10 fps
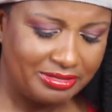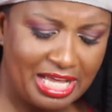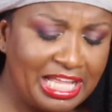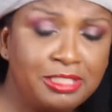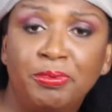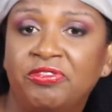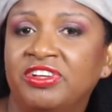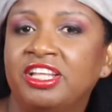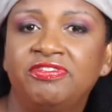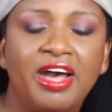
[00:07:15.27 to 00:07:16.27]
And that's
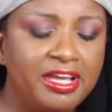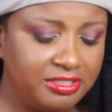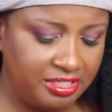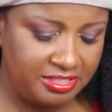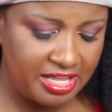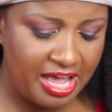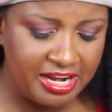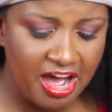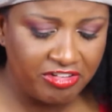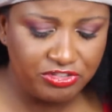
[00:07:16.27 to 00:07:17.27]
perfectly fine to decide
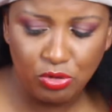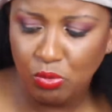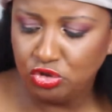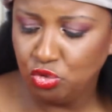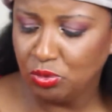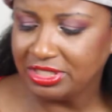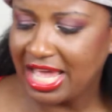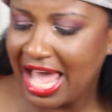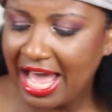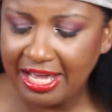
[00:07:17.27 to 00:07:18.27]
after what you want to
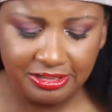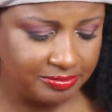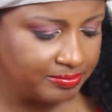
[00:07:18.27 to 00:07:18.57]
add.